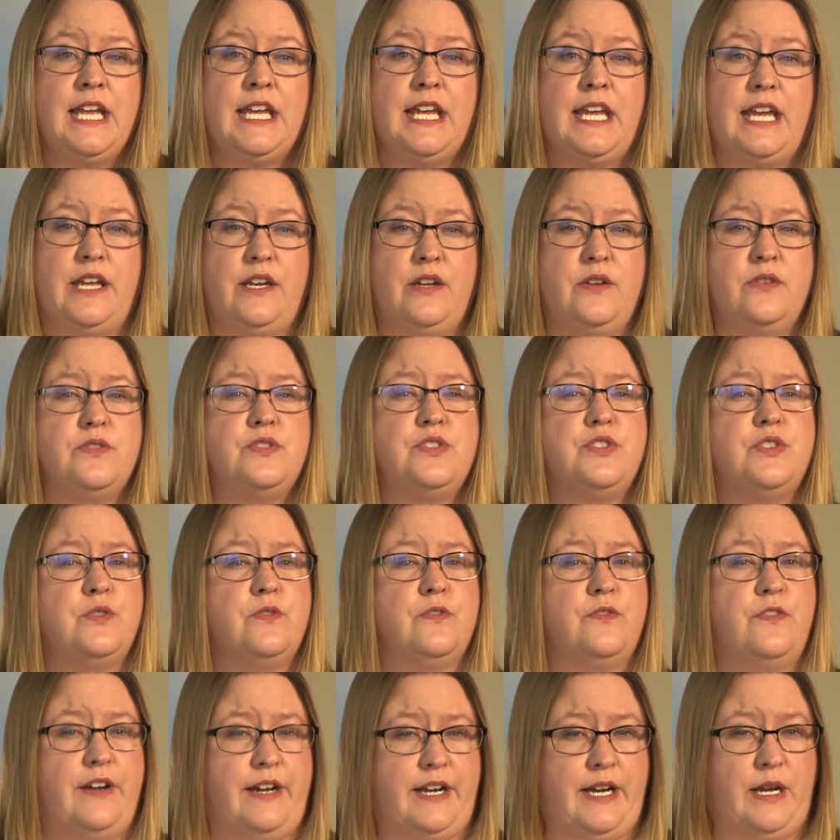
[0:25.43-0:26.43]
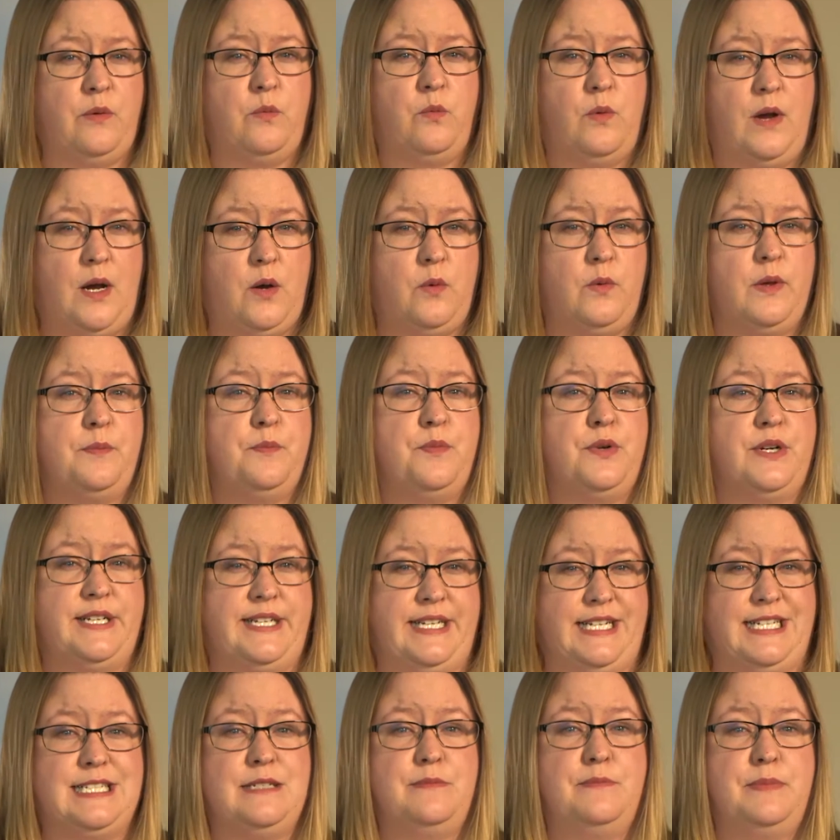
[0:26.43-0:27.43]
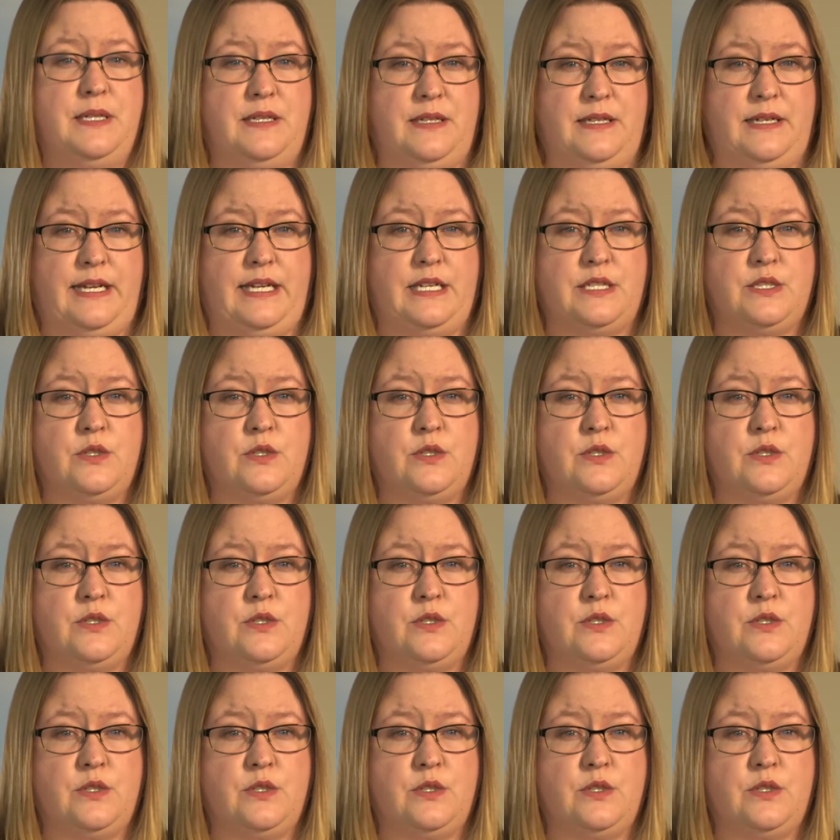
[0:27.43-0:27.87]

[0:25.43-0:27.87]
Kiddos do very well with predictability.